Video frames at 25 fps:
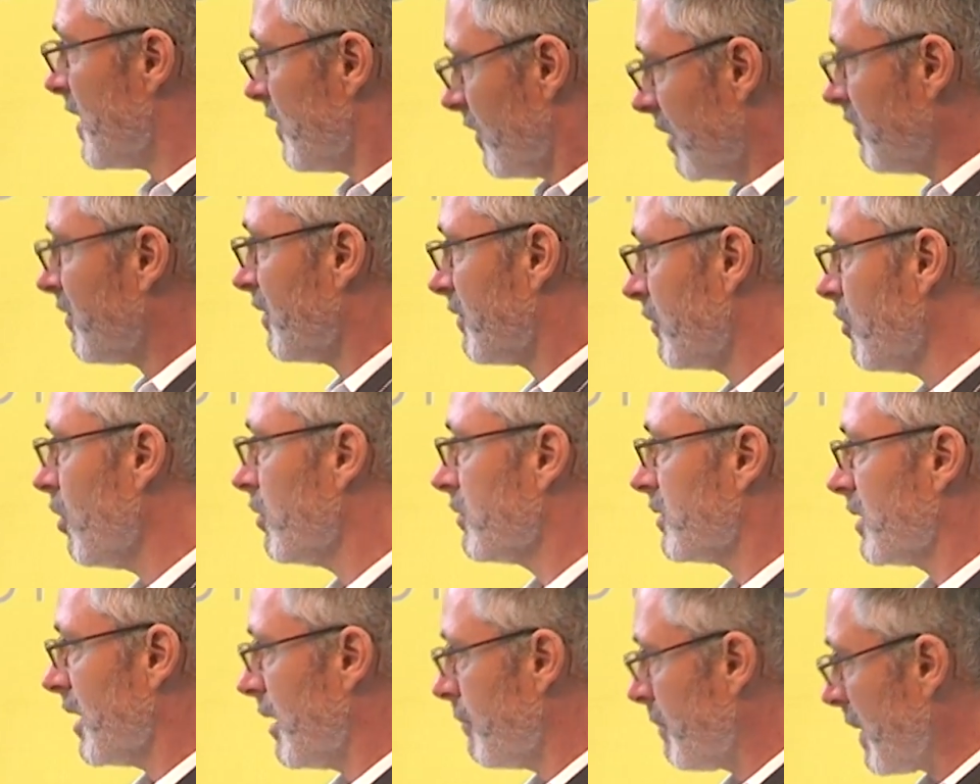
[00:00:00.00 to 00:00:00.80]
This is
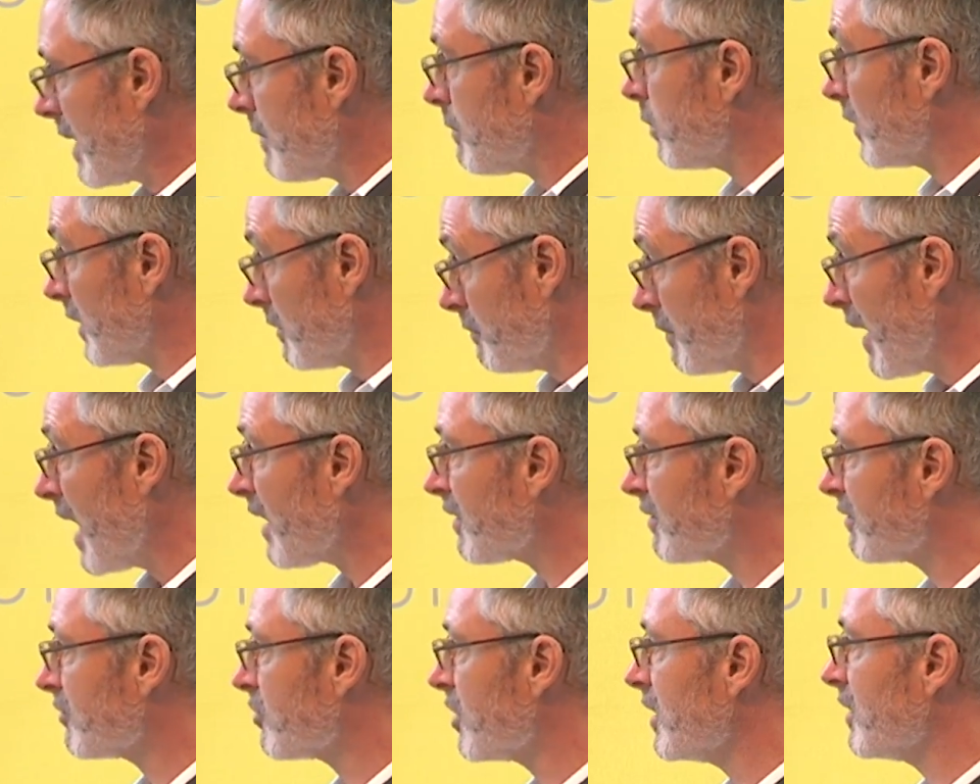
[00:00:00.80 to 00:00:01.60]
not people in
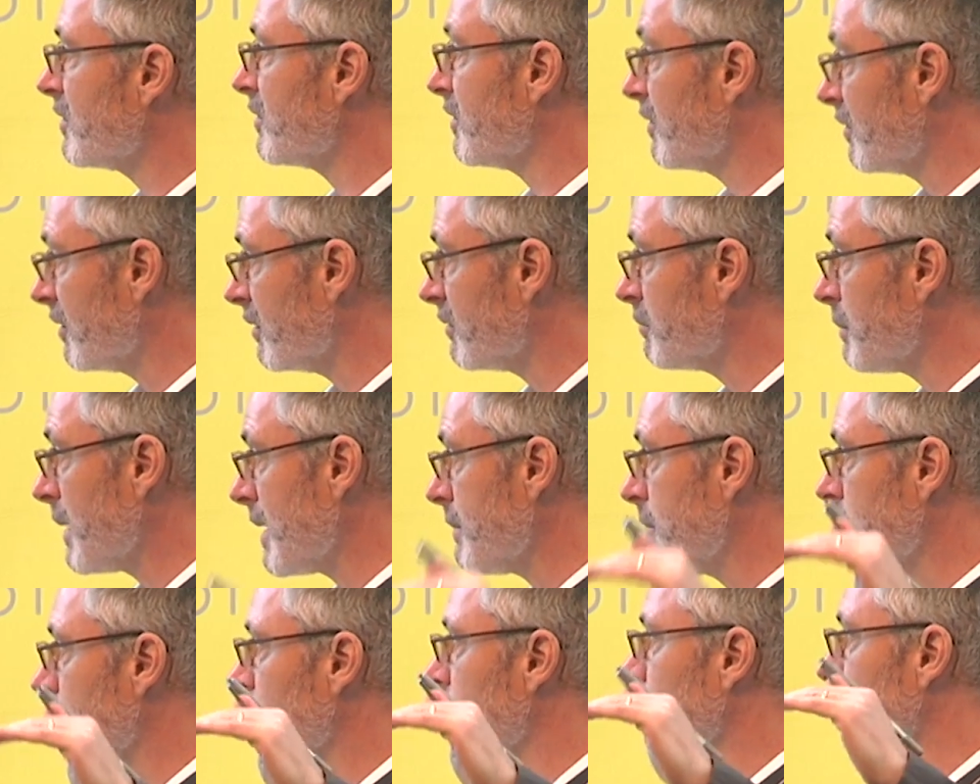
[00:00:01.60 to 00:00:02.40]
back streets. This is
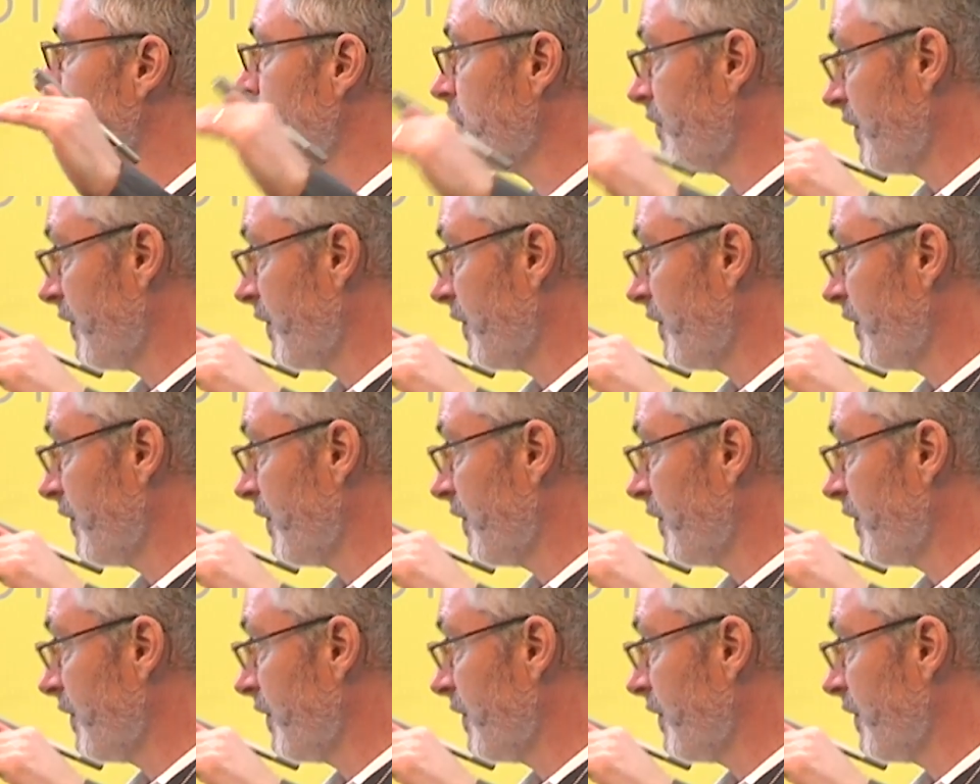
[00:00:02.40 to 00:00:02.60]
people who